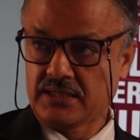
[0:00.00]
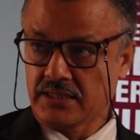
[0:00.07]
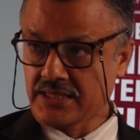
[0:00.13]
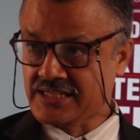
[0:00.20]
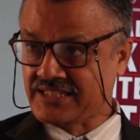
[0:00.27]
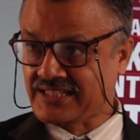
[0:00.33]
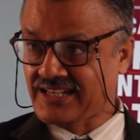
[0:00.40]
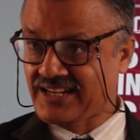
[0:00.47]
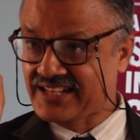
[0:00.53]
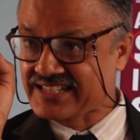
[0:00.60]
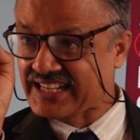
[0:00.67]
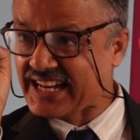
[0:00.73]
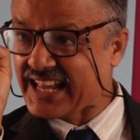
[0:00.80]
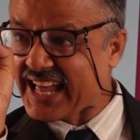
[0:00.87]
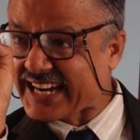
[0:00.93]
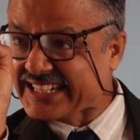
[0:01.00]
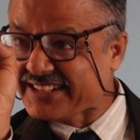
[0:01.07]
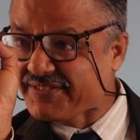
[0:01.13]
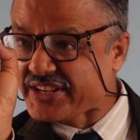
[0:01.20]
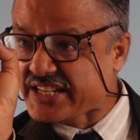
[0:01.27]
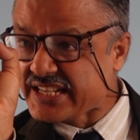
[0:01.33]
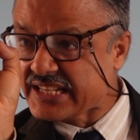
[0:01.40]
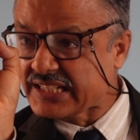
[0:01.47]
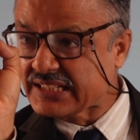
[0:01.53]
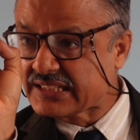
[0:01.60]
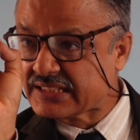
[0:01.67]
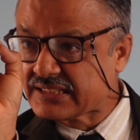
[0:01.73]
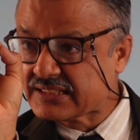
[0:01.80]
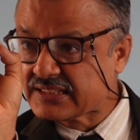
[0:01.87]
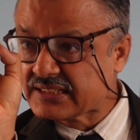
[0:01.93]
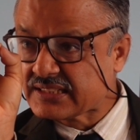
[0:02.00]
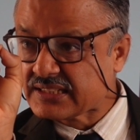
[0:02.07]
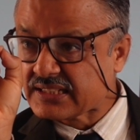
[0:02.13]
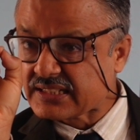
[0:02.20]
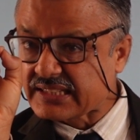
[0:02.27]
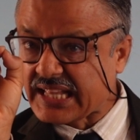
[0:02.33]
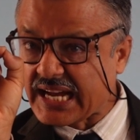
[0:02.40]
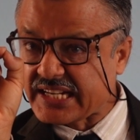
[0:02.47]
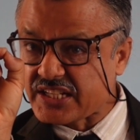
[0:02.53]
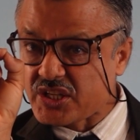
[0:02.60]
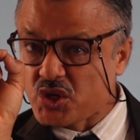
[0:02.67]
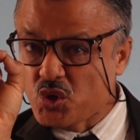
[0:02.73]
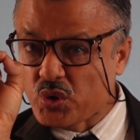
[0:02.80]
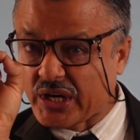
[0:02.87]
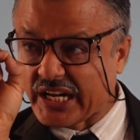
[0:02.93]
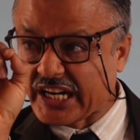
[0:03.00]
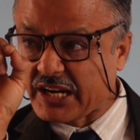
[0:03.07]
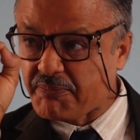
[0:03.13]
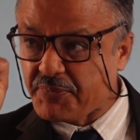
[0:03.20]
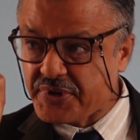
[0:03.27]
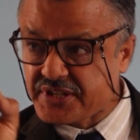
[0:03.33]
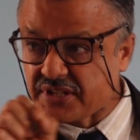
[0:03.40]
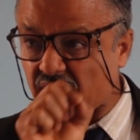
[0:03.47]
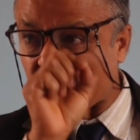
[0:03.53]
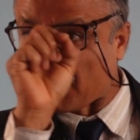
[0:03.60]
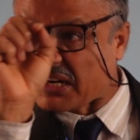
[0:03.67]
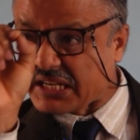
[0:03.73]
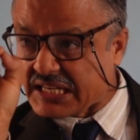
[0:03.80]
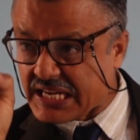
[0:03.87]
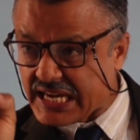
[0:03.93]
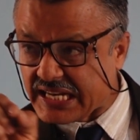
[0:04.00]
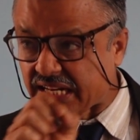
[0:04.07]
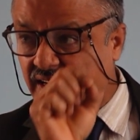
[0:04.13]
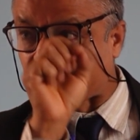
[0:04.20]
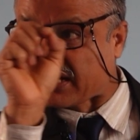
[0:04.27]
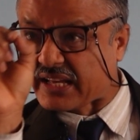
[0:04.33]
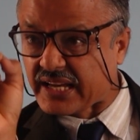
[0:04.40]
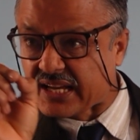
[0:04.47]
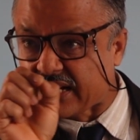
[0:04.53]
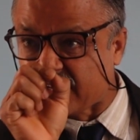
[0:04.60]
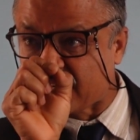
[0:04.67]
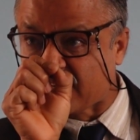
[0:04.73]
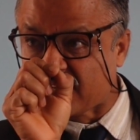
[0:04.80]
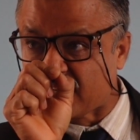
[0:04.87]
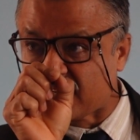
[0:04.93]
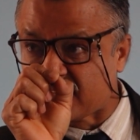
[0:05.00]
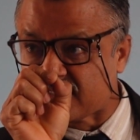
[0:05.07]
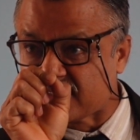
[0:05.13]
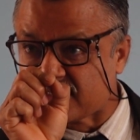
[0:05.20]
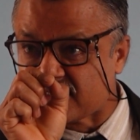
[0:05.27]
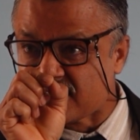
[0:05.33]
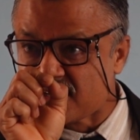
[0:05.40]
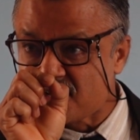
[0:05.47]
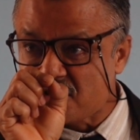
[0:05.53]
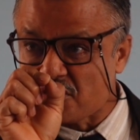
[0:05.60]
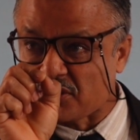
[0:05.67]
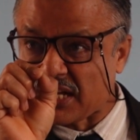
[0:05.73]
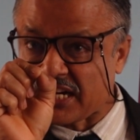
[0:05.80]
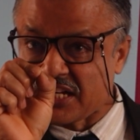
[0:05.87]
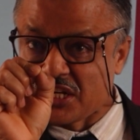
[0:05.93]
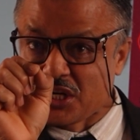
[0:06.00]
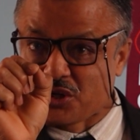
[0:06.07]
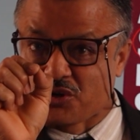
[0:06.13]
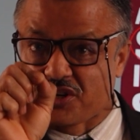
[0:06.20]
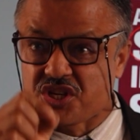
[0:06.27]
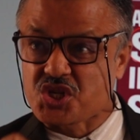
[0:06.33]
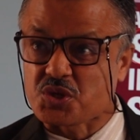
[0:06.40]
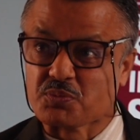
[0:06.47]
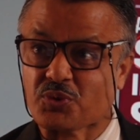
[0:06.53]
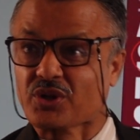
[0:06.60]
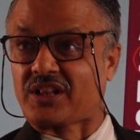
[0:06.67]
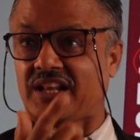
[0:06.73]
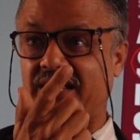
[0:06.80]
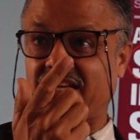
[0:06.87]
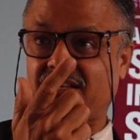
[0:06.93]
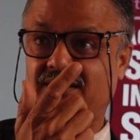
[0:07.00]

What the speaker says: A skill is an activity that you can repeat again and again so that you do it smoothly.